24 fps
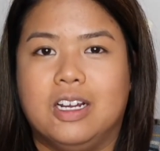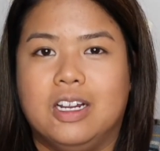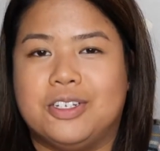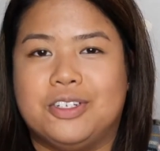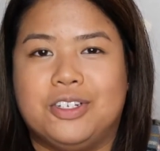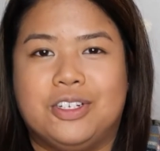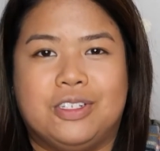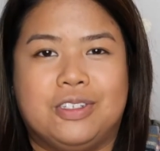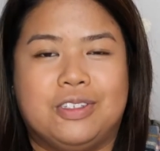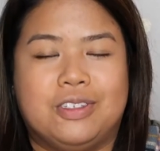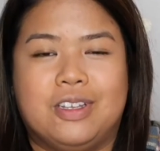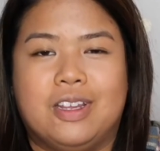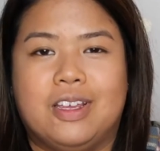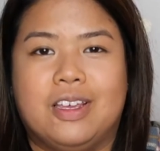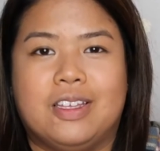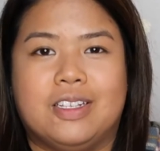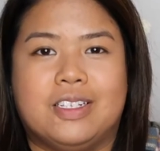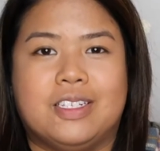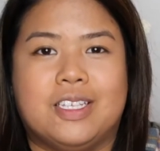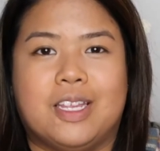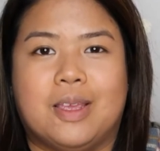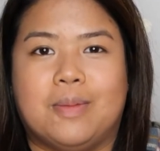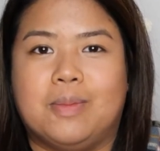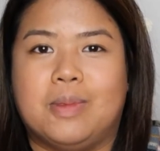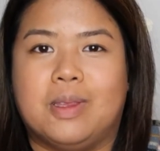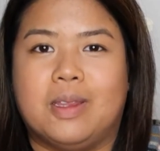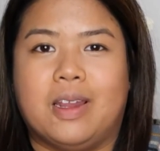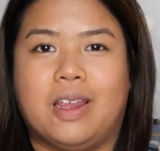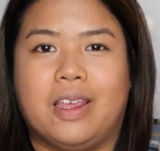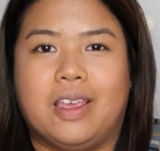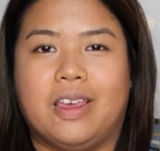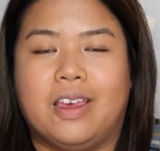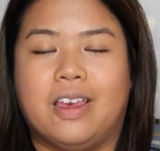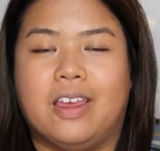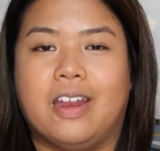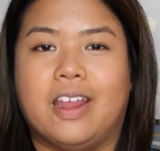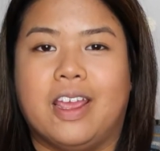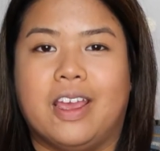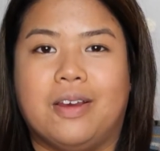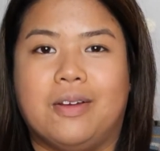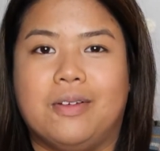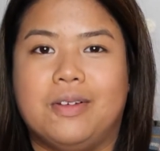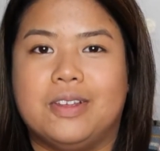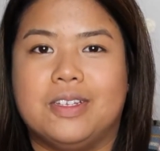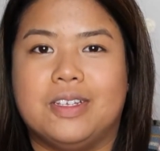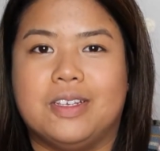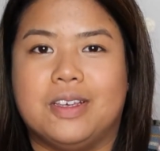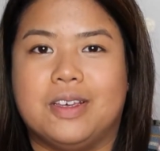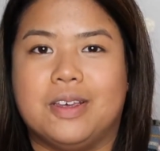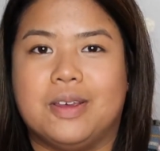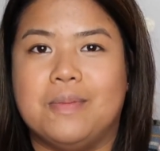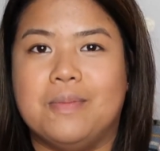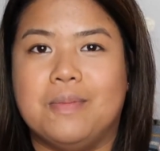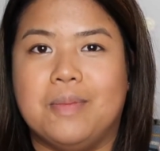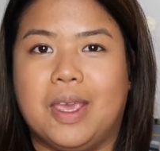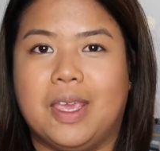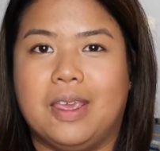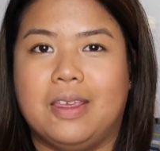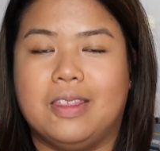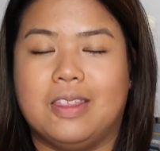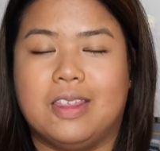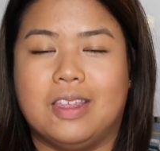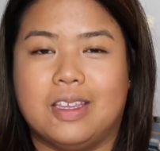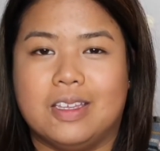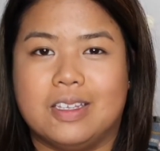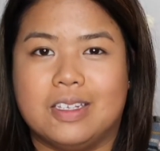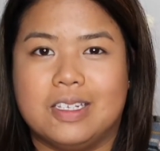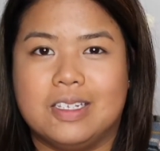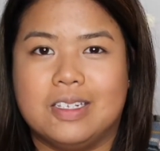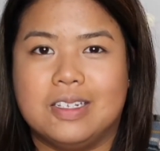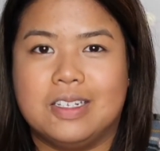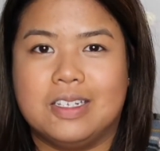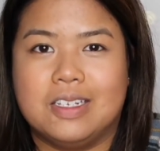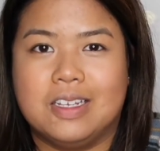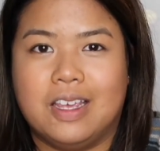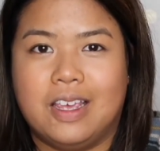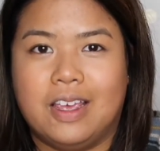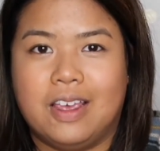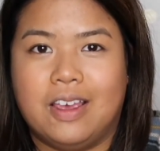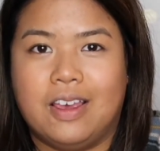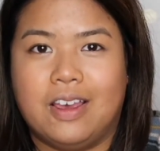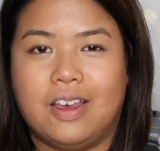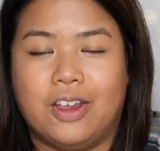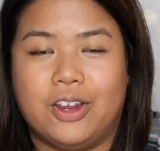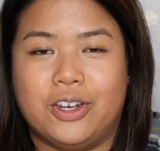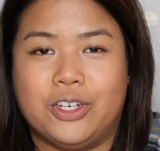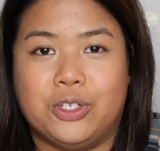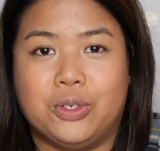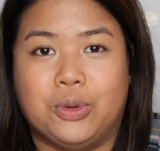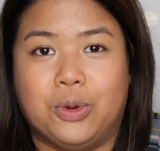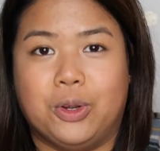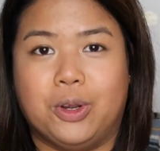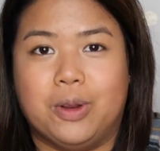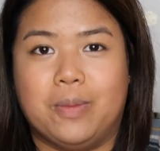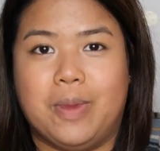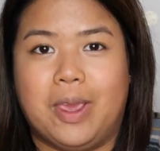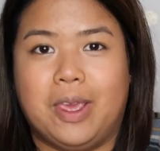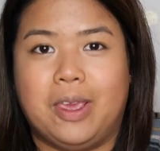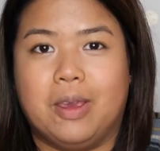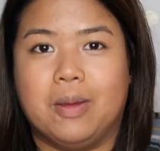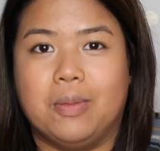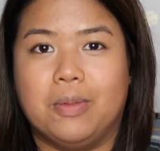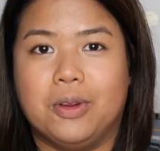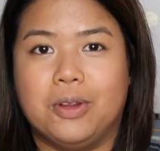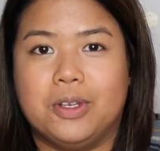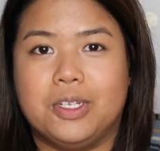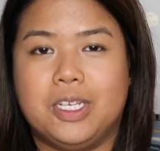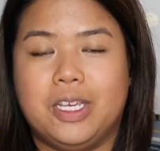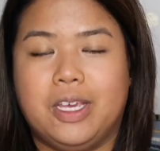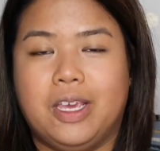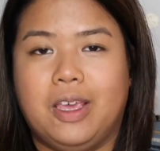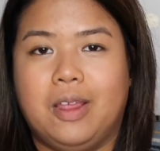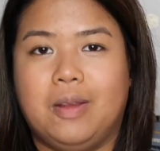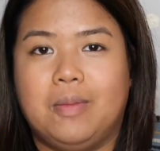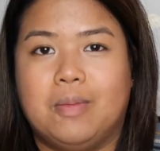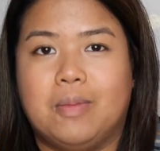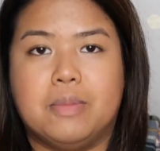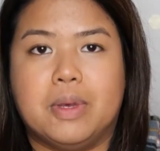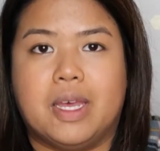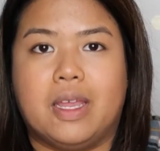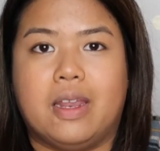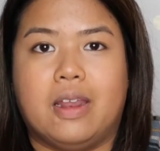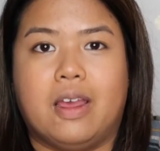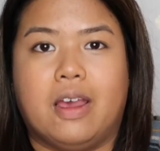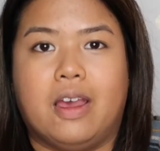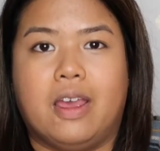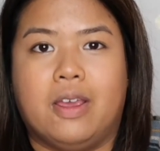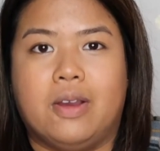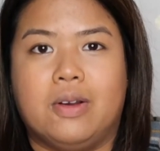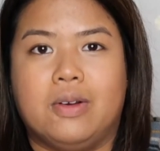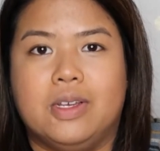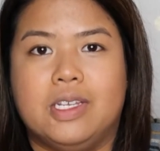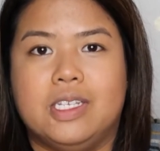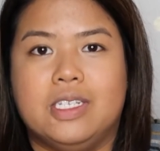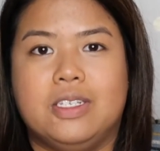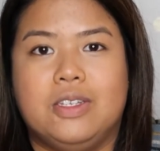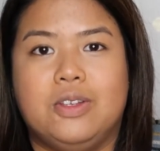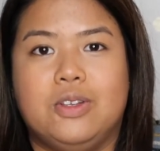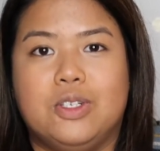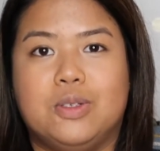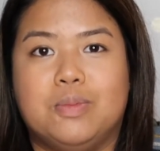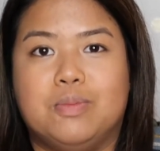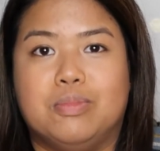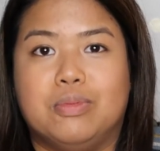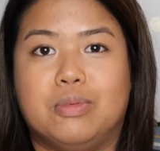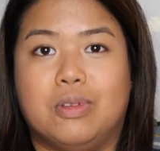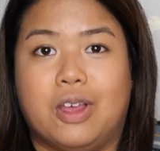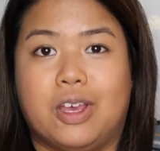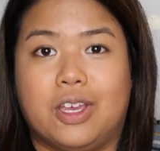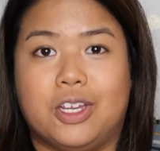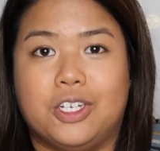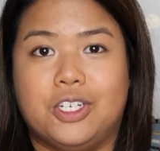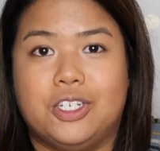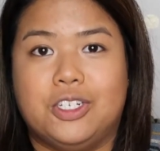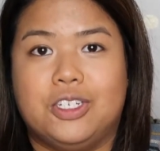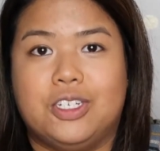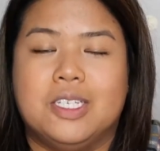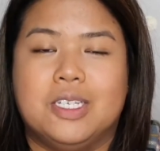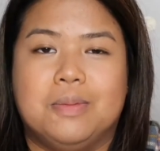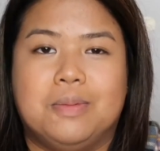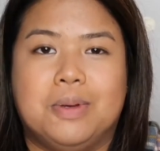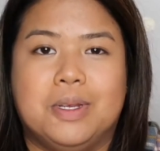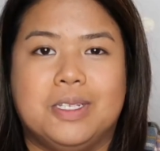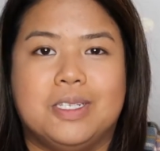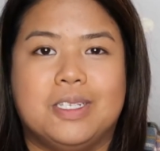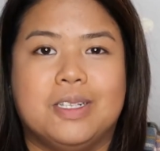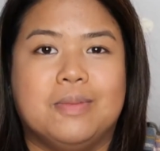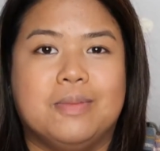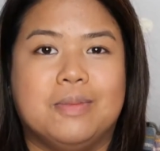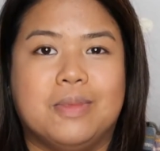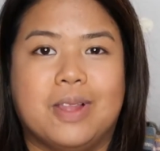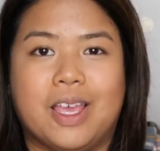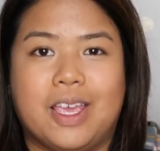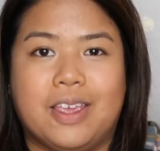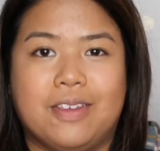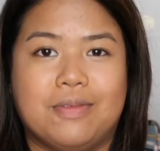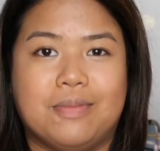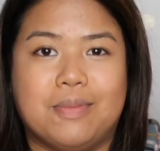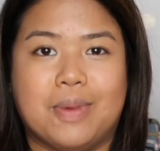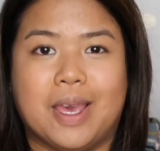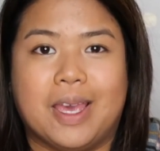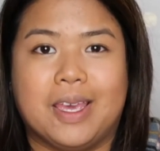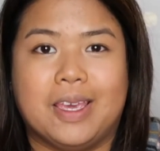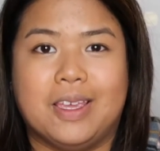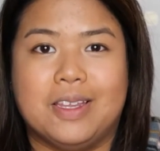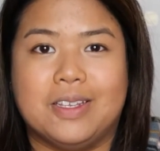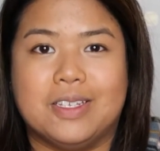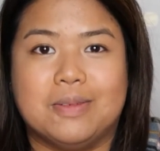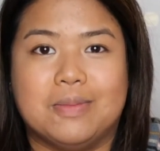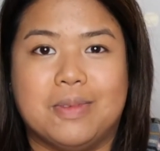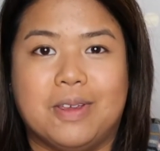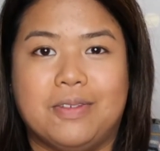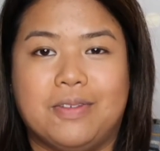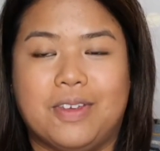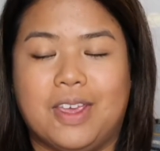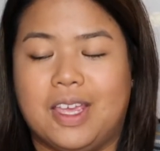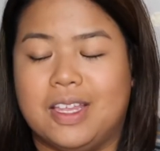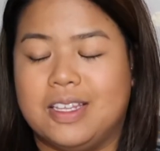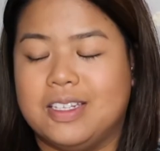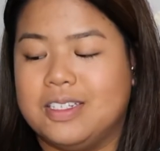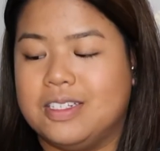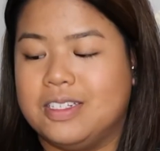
That's just a step that I cut out to make this a shorter makeup routine, but I always use blush to put some life back into my face.